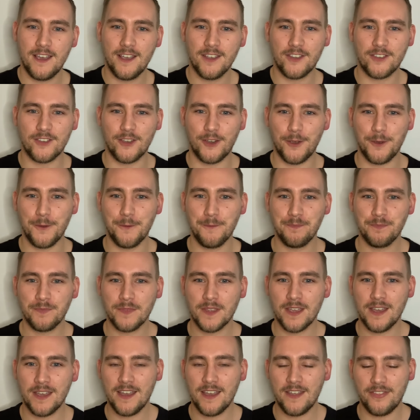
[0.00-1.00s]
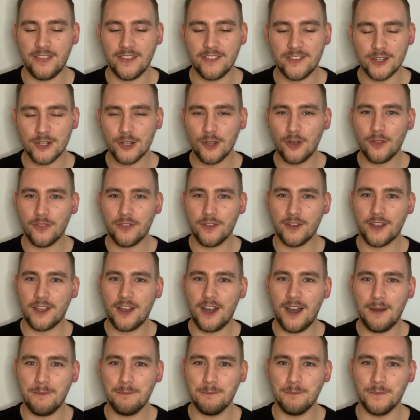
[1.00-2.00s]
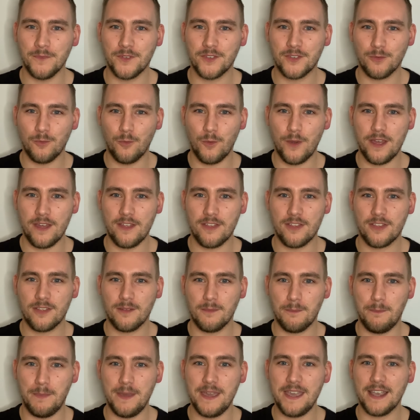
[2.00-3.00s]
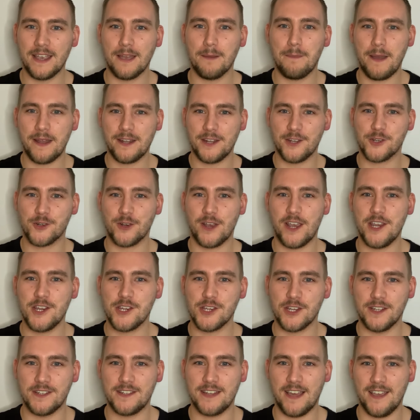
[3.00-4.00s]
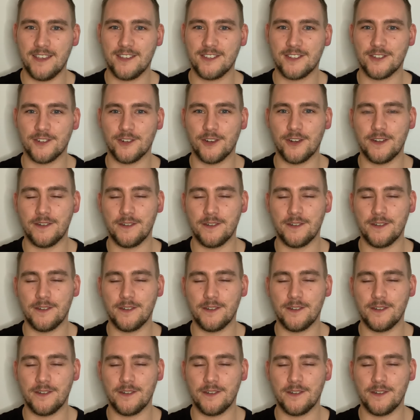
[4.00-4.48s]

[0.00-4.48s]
So there's a lot that comes with being a penetration tester,